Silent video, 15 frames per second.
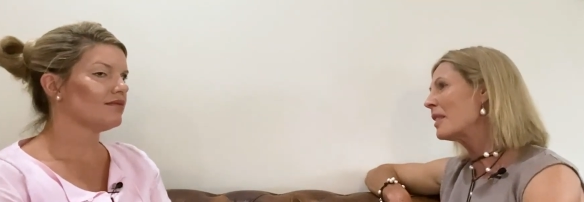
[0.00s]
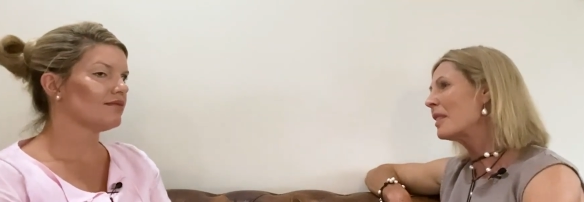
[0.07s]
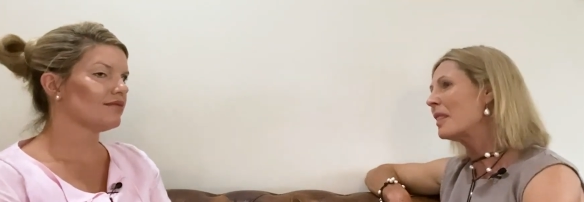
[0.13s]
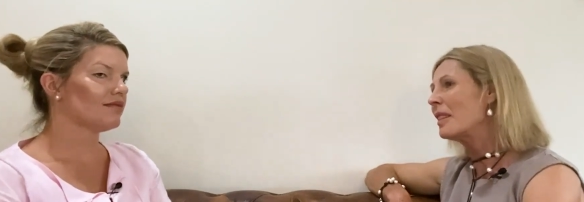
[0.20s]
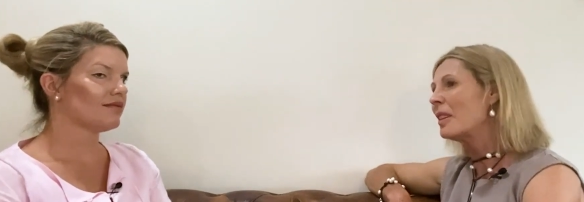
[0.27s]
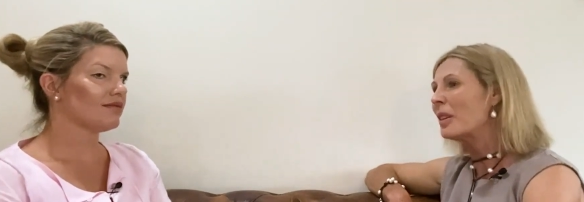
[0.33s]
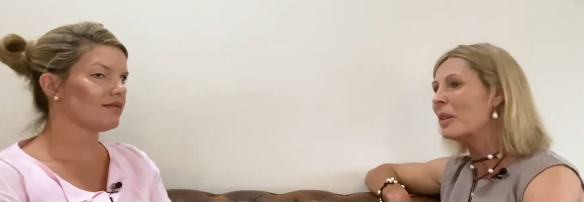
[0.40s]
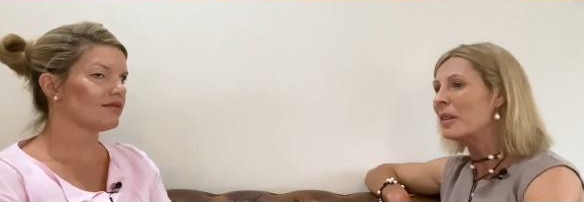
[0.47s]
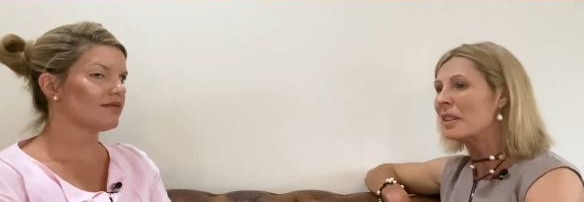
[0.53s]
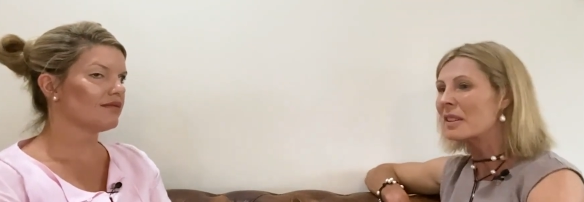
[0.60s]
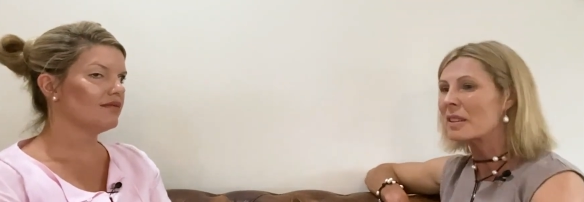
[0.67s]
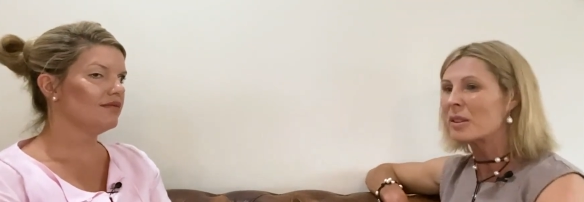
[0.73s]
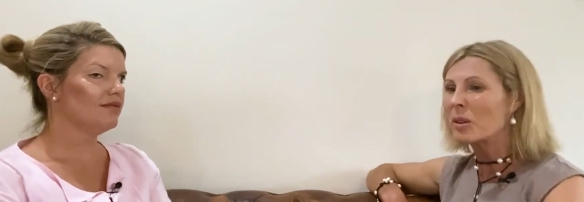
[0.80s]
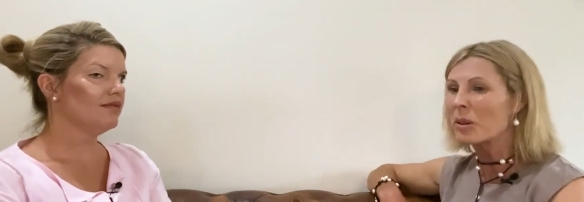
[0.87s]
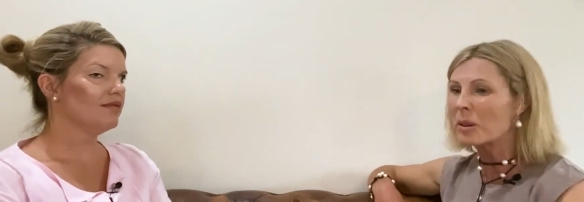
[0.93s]
Speaker 1: you know
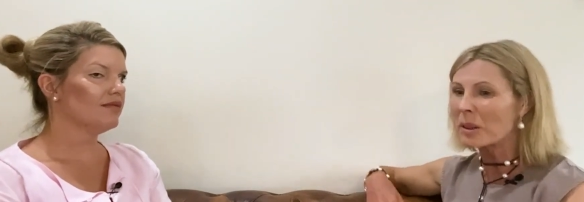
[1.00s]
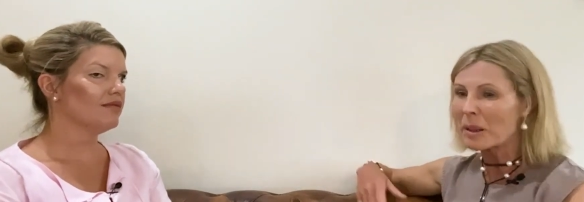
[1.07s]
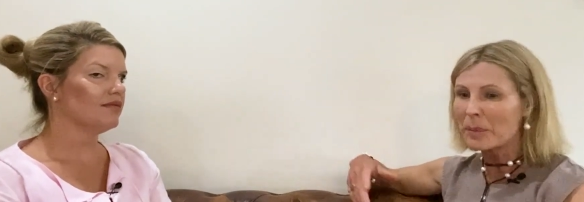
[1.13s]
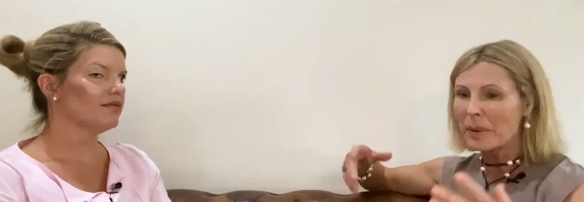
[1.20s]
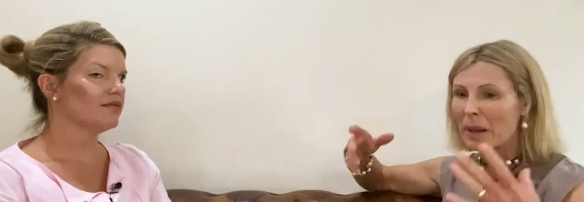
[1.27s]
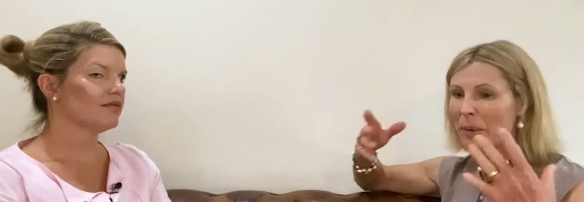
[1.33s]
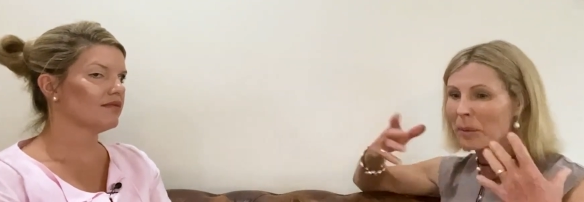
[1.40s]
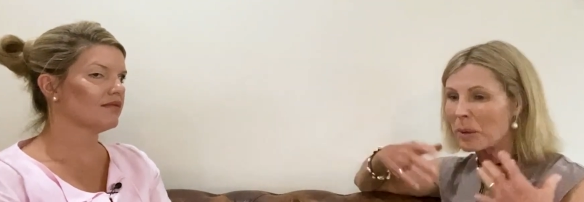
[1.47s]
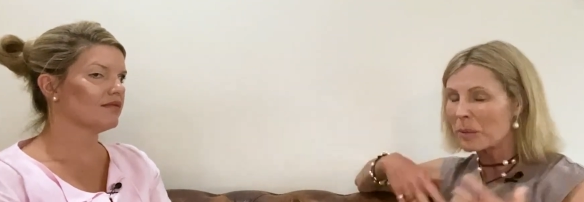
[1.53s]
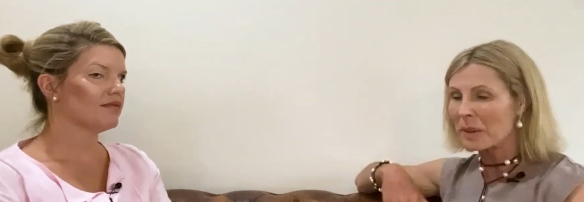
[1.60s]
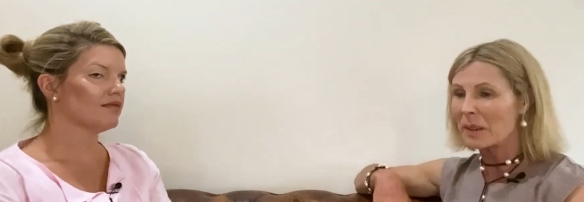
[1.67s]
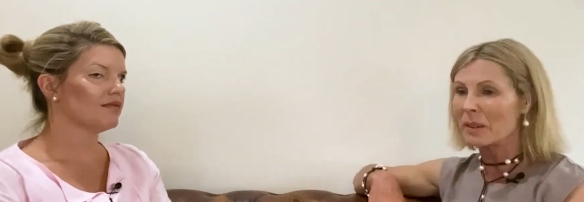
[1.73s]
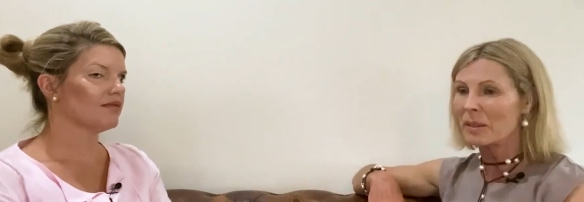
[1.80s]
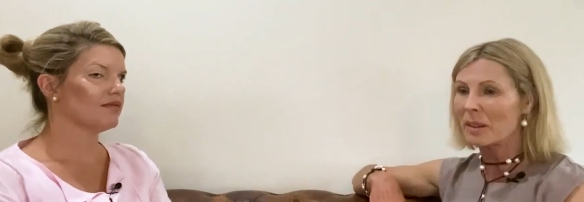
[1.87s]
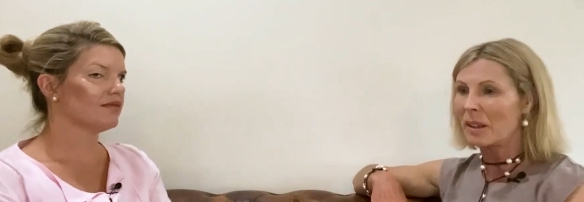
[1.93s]
it's not about what we
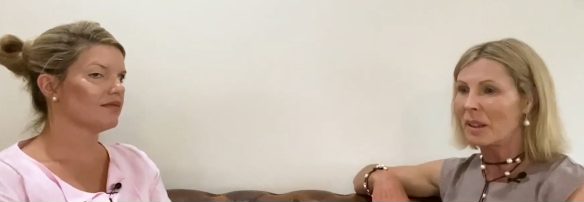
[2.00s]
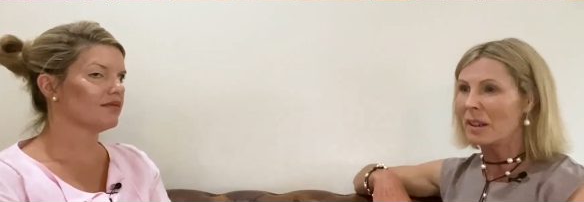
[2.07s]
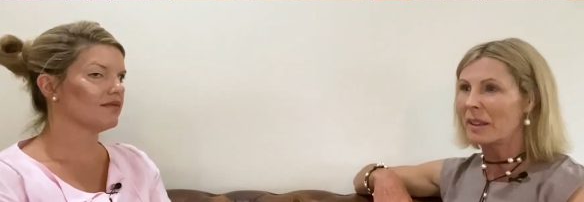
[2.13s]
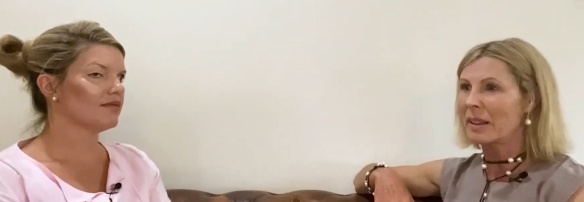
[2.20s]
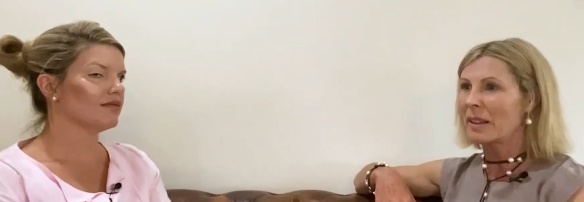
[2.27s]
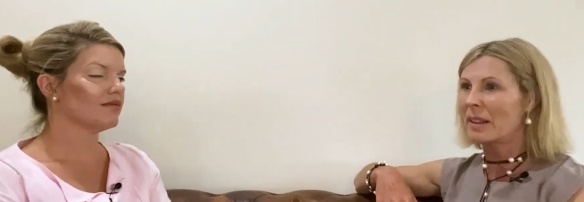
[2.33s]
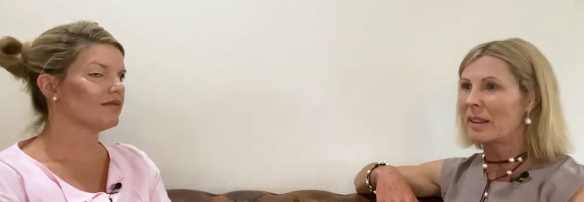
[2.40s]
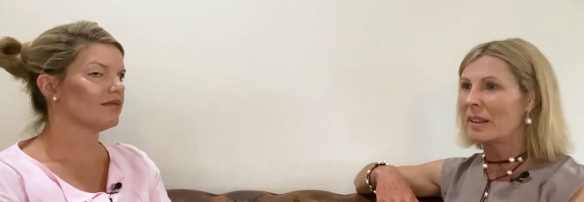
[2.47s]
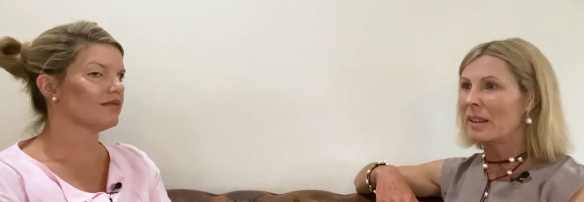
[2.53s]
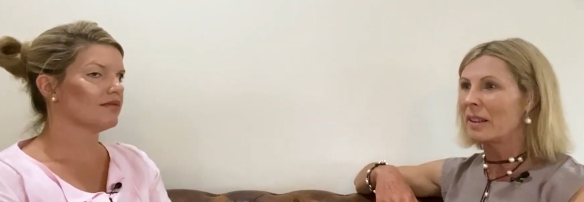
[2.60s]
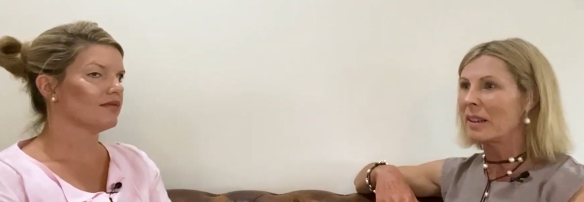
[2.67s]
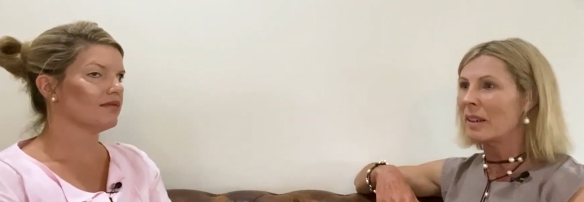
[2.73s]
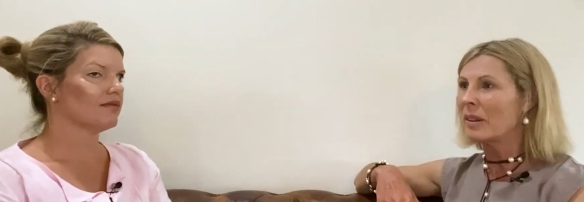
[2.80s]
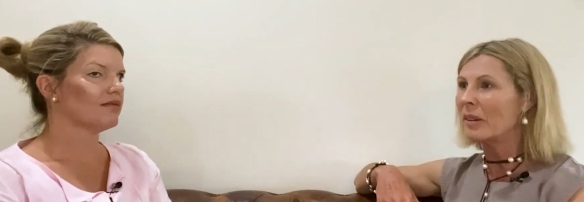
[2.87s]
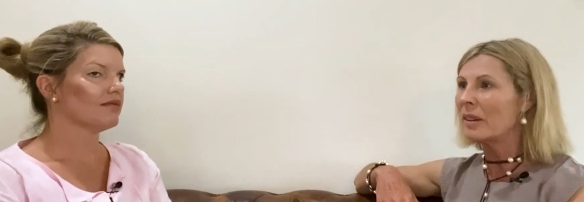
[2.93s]
look like you
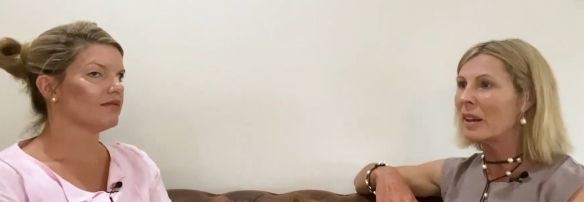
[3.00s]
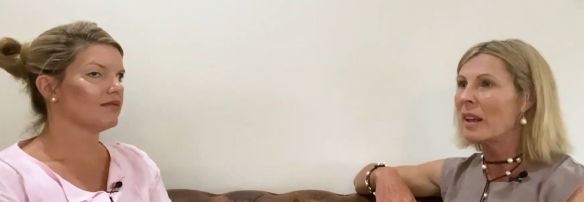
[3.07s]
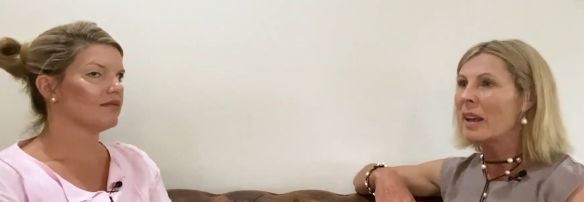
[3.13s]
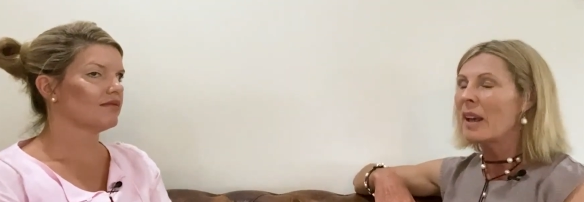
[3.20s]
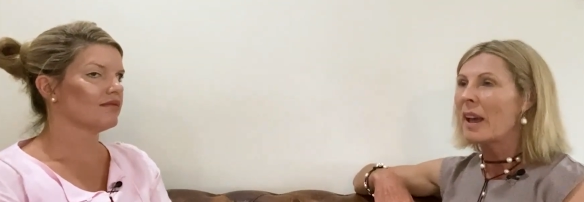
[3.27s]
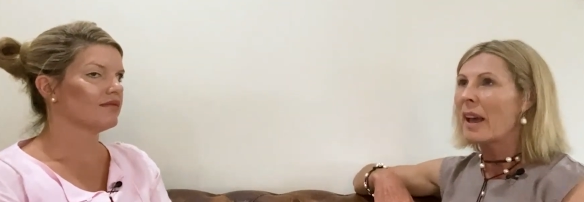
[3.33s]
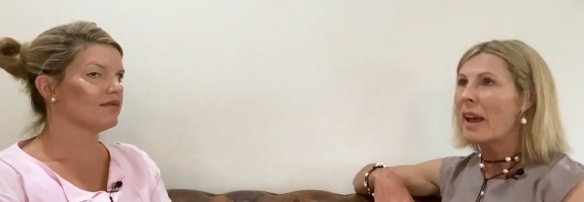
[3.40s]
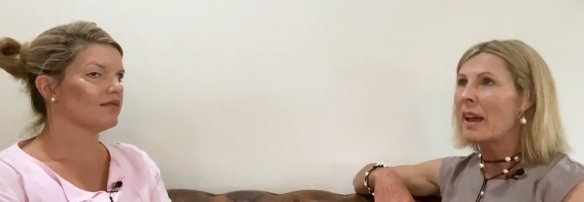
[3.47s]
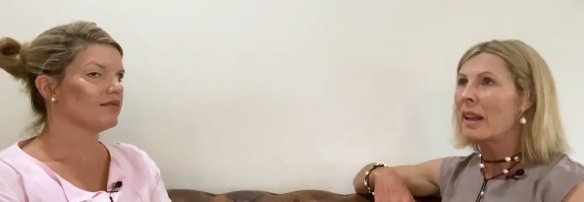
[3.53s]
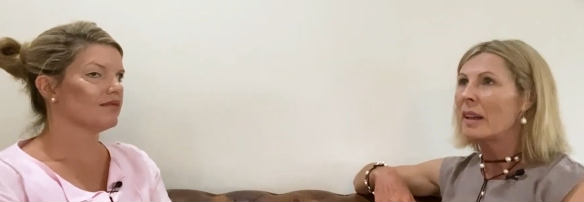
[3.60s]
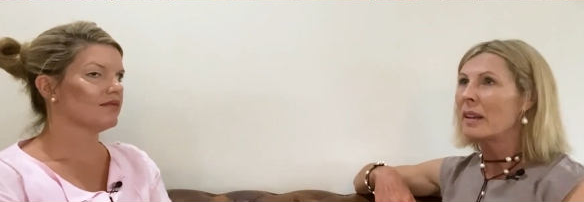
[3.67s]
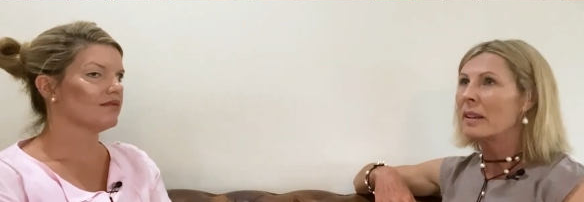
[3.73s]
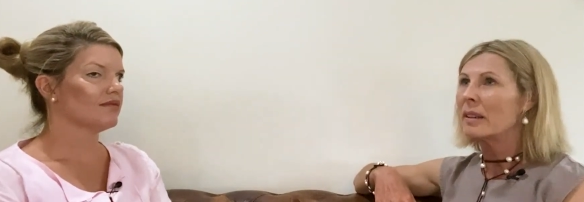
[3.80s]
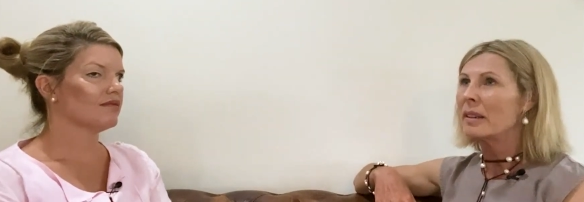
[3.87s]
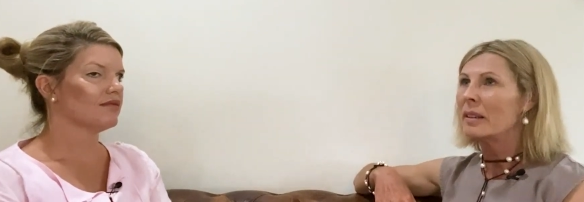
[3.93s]
know and
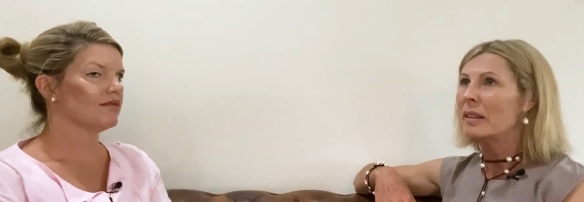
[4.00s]
and